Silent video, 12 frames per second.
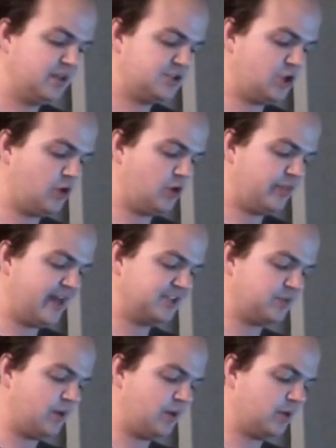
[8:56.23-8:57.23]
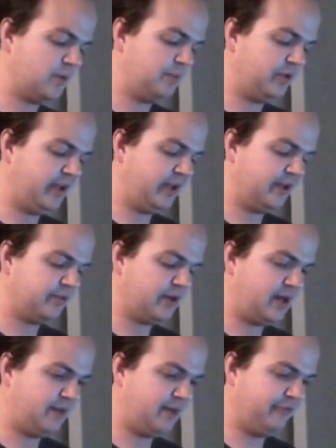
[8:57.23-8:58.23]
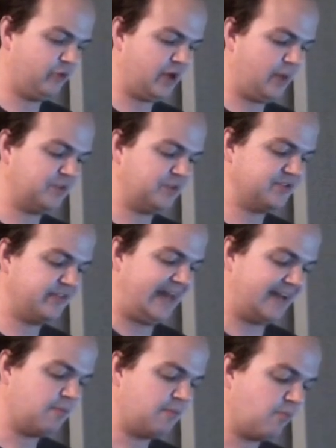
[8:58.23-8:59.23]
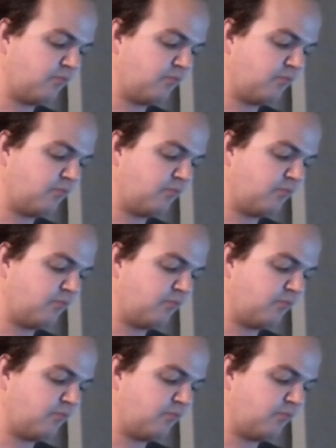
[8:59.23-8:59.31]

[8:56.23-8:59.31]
So that is why we're going to be playing 4 copies of that.